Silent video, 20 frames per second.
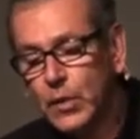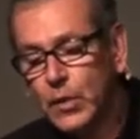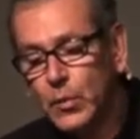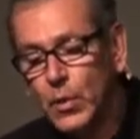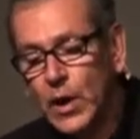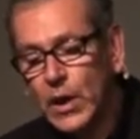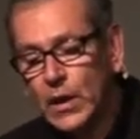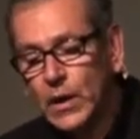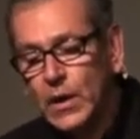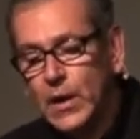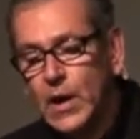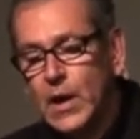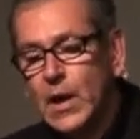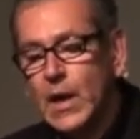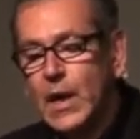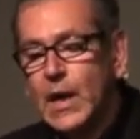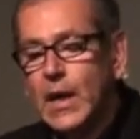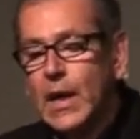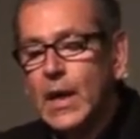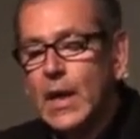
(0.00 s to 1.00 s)
Well,
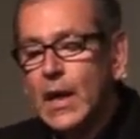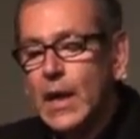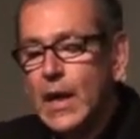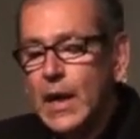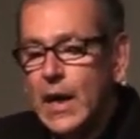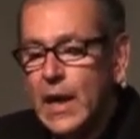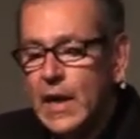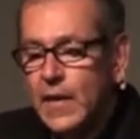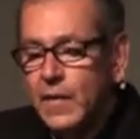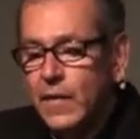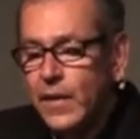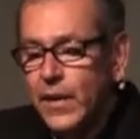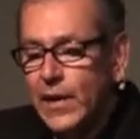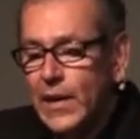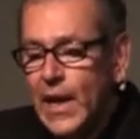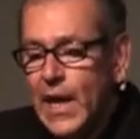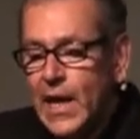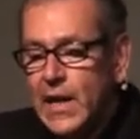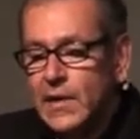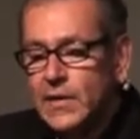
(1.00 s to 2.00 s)
in the
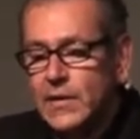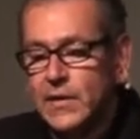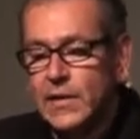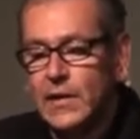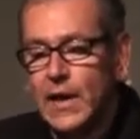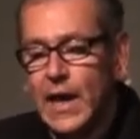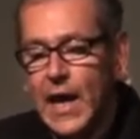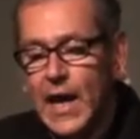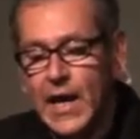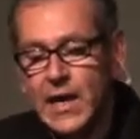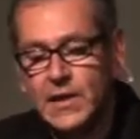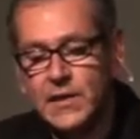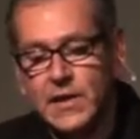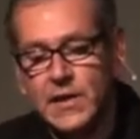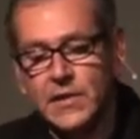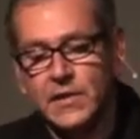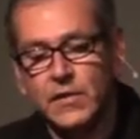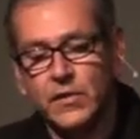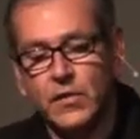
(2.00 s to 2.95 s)
late 80s,